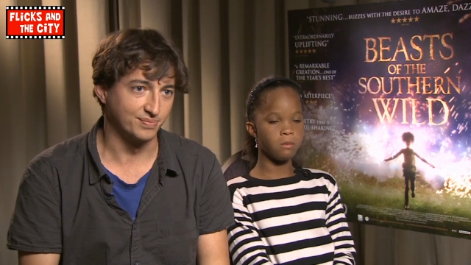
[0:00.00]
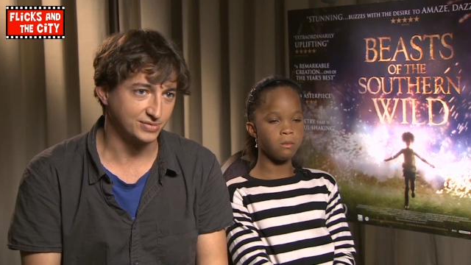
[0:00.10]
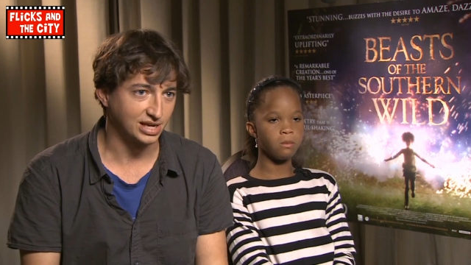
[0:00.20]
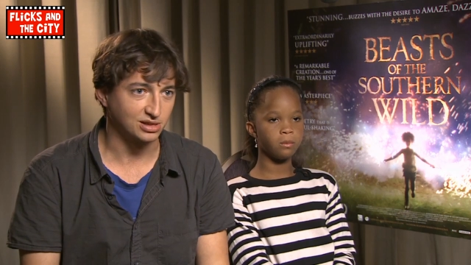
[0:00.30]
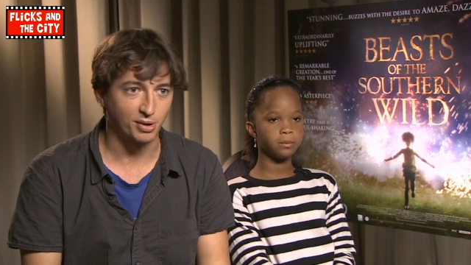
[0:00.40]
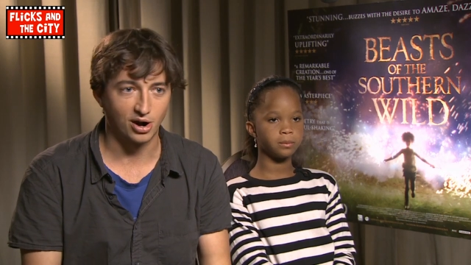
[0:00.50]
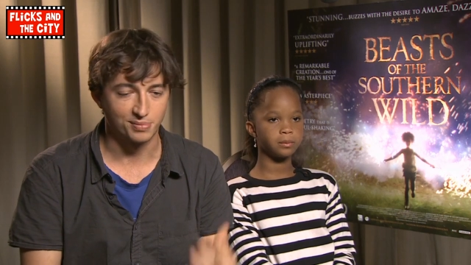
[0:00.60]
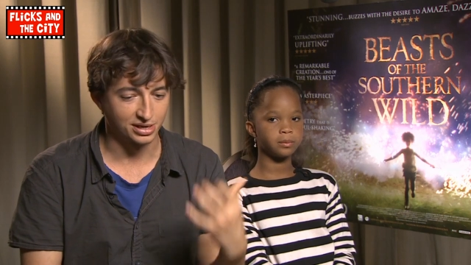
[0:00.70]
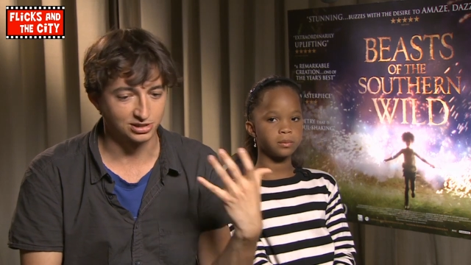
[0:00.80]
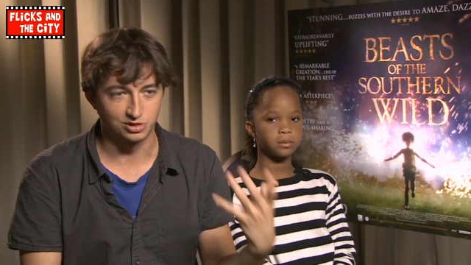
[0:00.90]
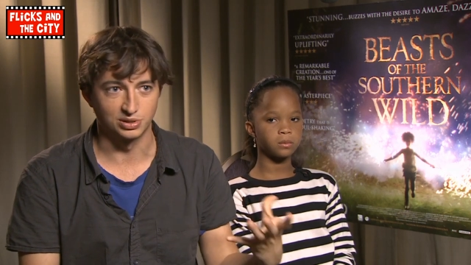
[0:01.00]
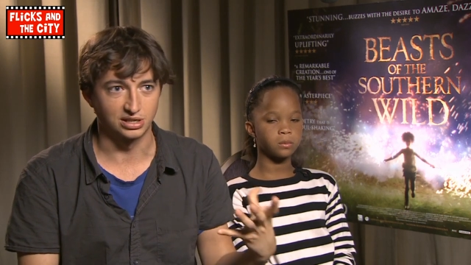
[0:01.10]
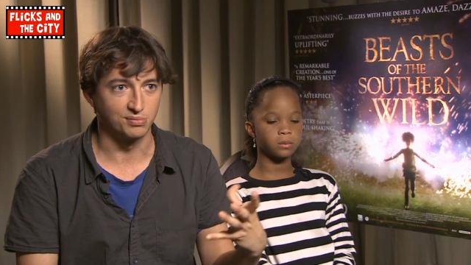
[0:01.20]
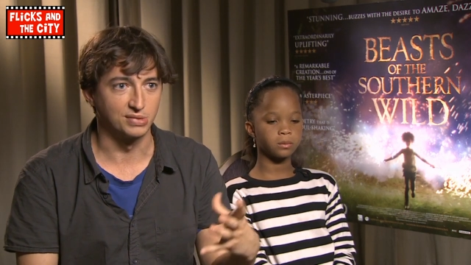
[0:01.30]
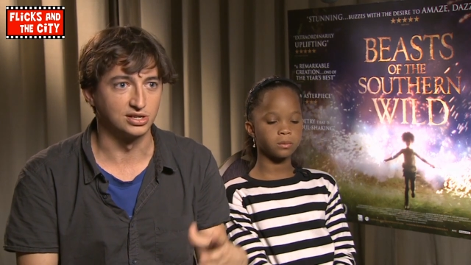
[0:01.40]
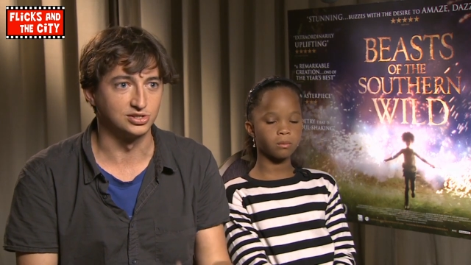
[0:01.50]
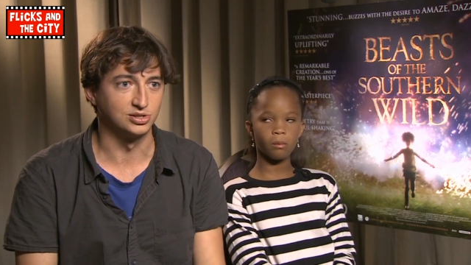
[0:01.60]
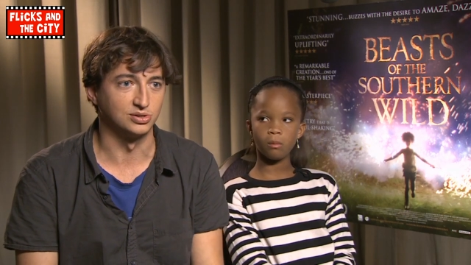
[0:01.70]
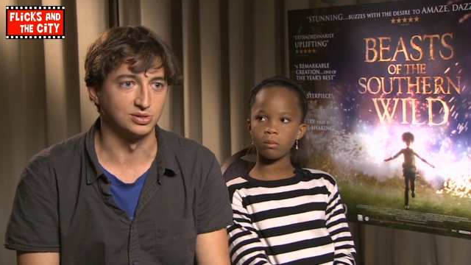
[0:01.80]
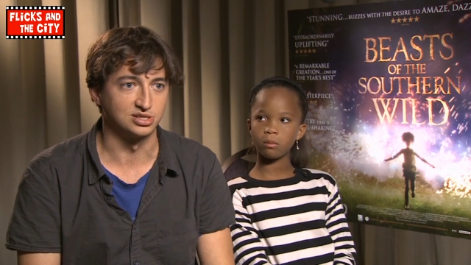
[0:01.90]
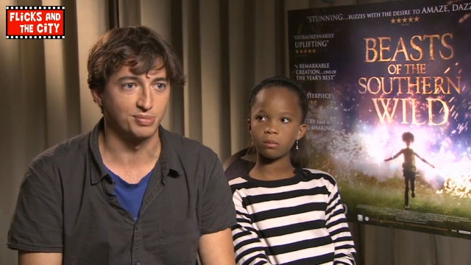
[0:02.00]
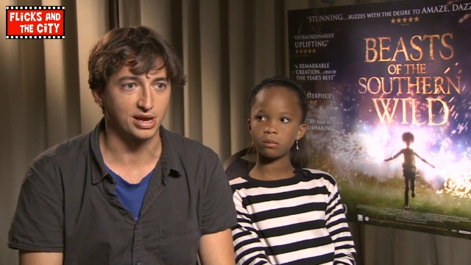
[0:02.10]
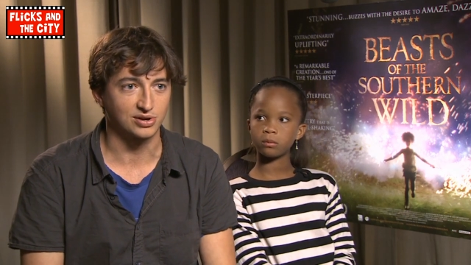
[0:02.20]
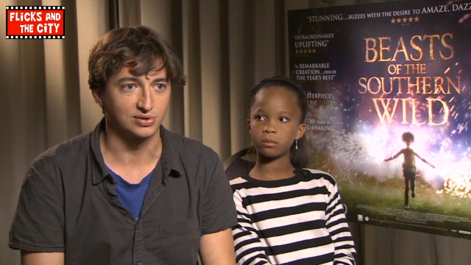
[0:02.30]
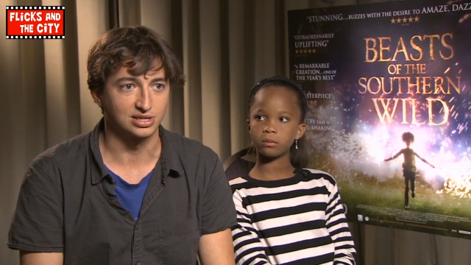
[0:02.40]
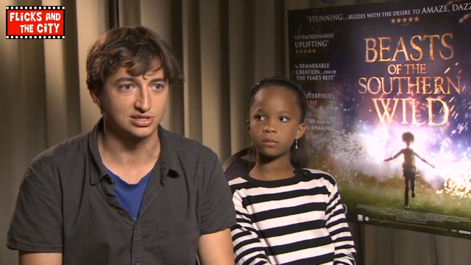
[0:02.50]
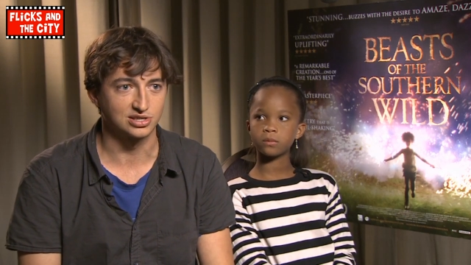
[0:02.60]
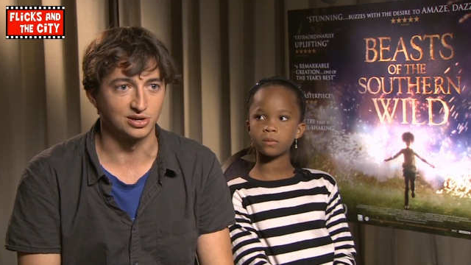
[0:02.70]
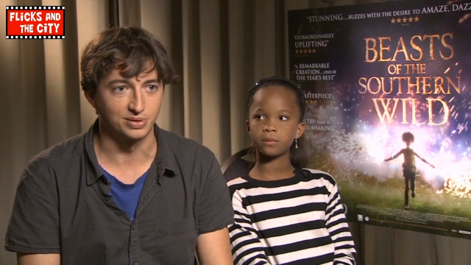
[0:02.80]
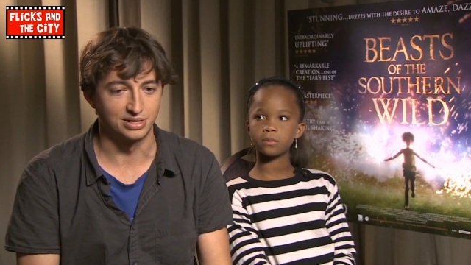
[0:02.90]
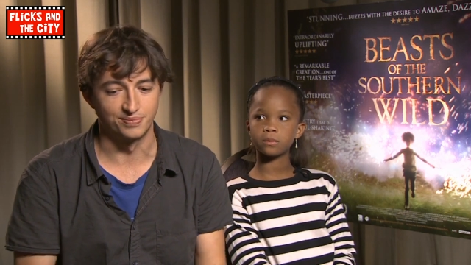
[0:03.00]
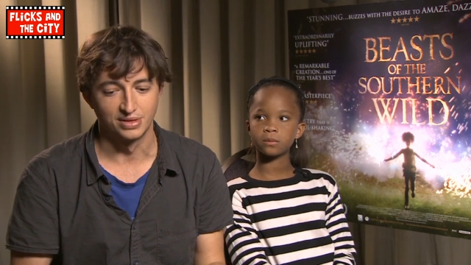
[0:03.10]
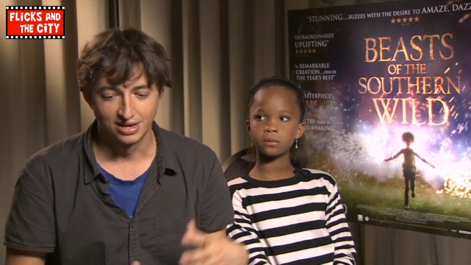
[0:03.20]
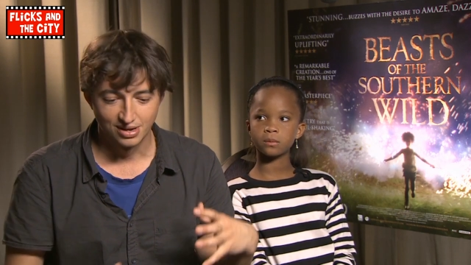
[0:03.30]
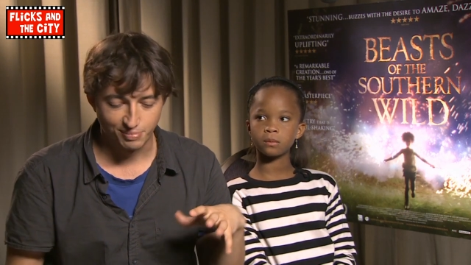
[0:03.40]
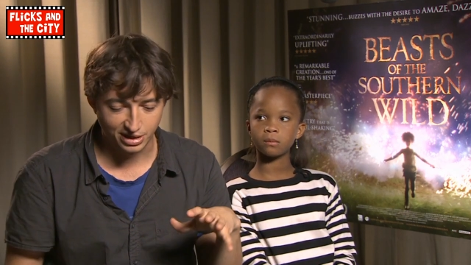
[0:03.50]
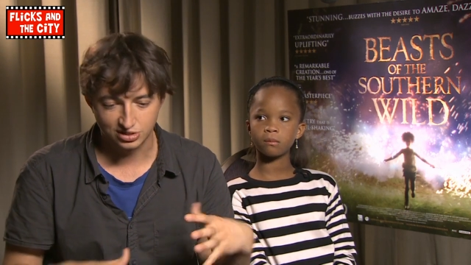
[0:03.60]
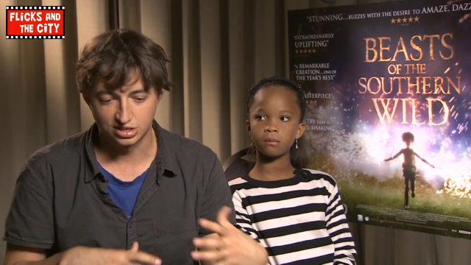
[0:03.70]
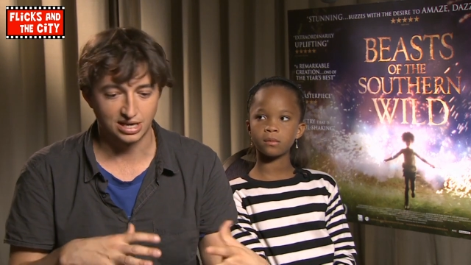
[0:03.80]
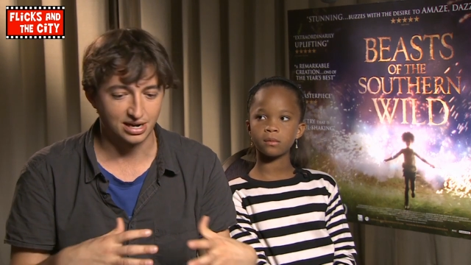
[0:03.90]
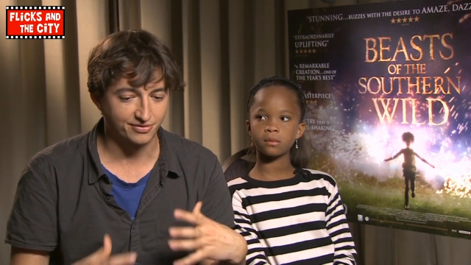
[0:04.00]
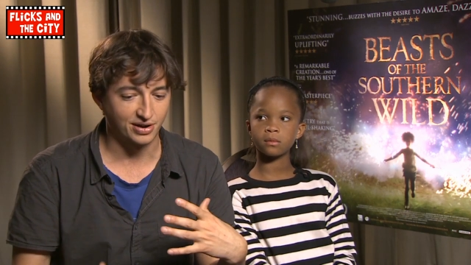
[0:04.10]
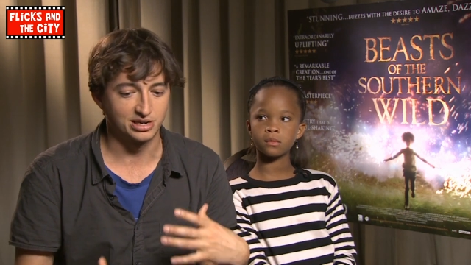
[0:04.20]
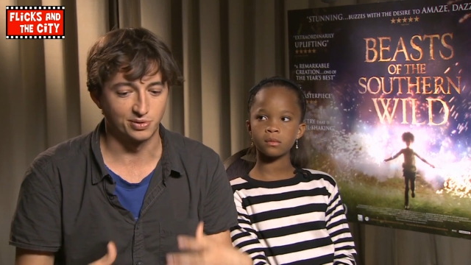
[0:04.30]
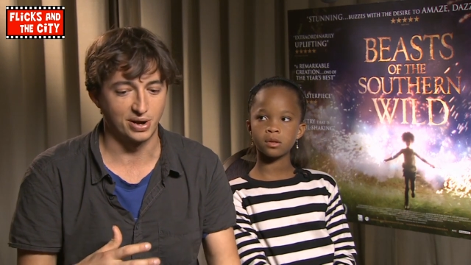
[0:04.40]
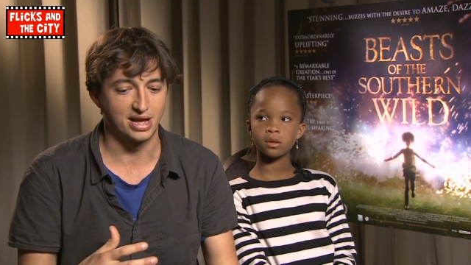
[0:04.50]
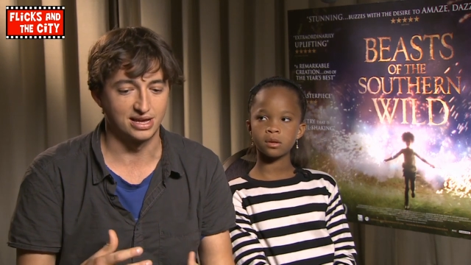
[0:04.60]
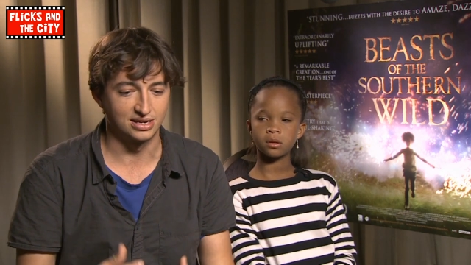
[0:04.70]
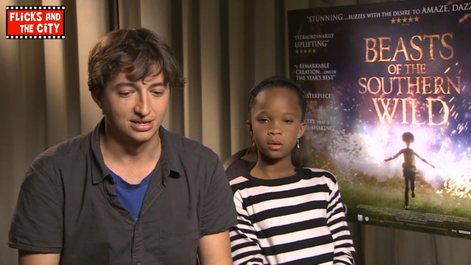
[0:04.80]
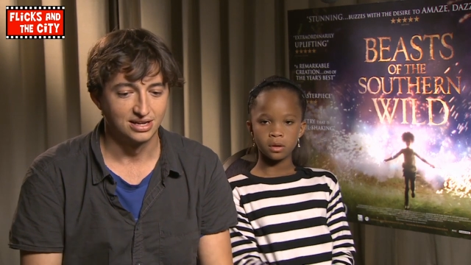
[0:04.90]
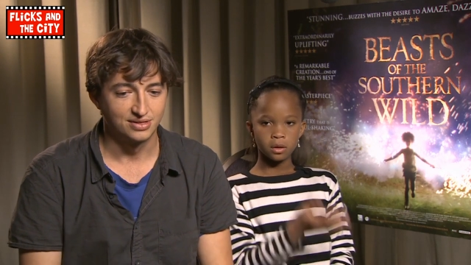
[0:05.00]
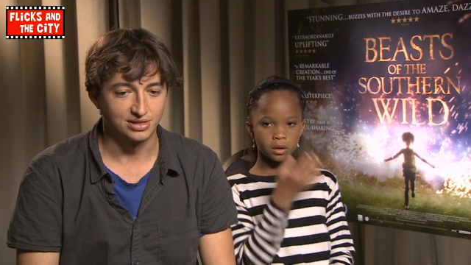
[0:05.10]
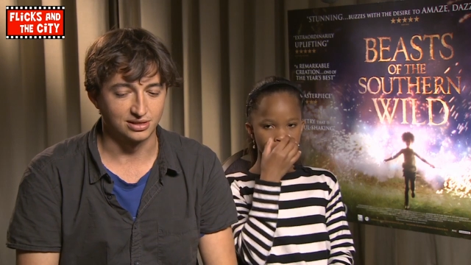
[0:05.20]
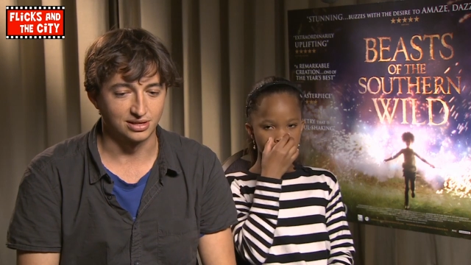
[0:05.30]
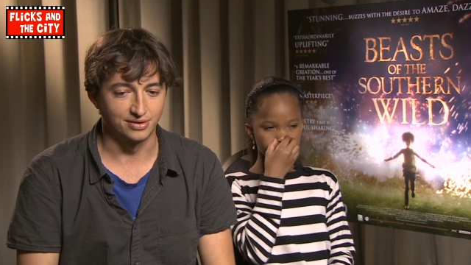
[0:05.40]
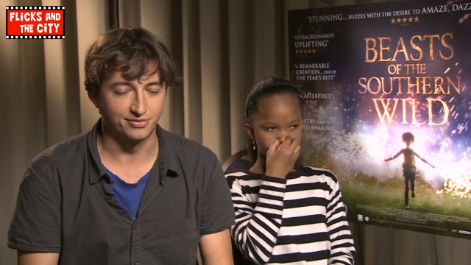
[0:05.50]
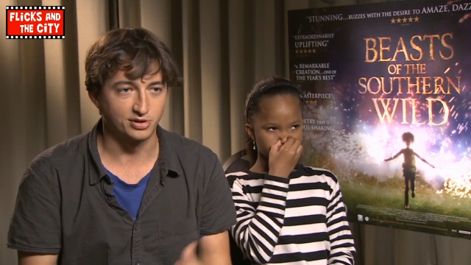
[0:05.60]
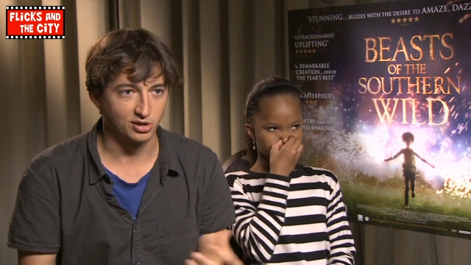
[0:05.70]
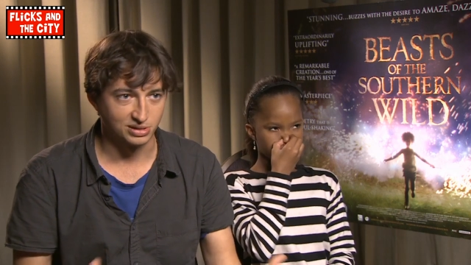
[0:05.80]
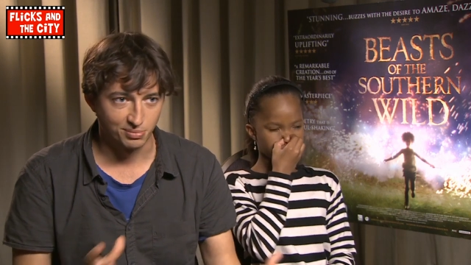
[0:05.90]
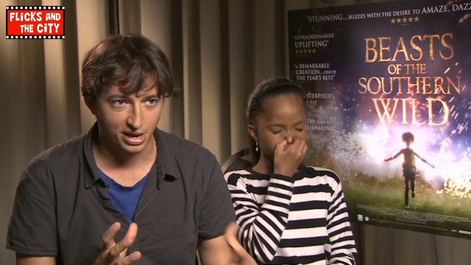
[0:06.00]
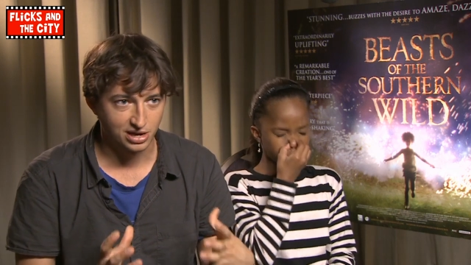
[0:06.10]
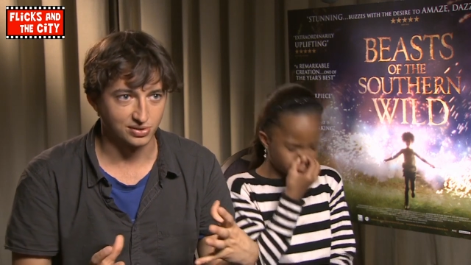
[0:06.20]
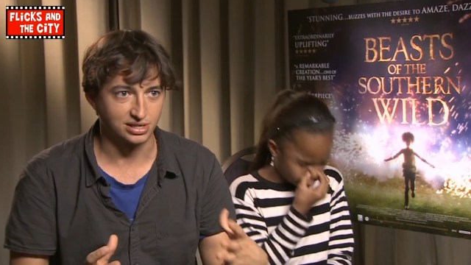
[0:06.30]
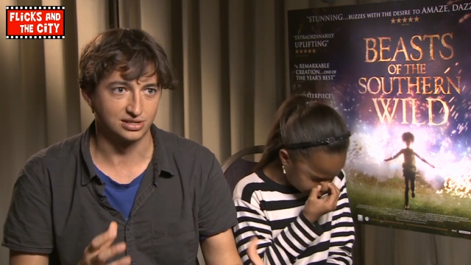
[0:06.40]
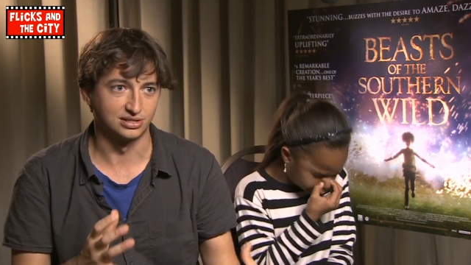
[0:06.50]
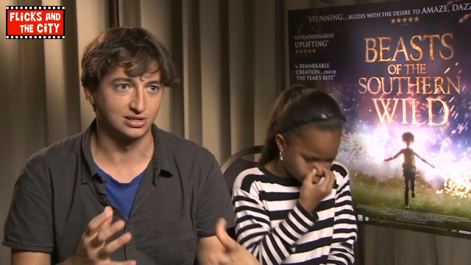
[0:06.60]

Speaker 1: take the part, because he's really committed to his bakery. And so we basically just had to find a way that the film and the bakery could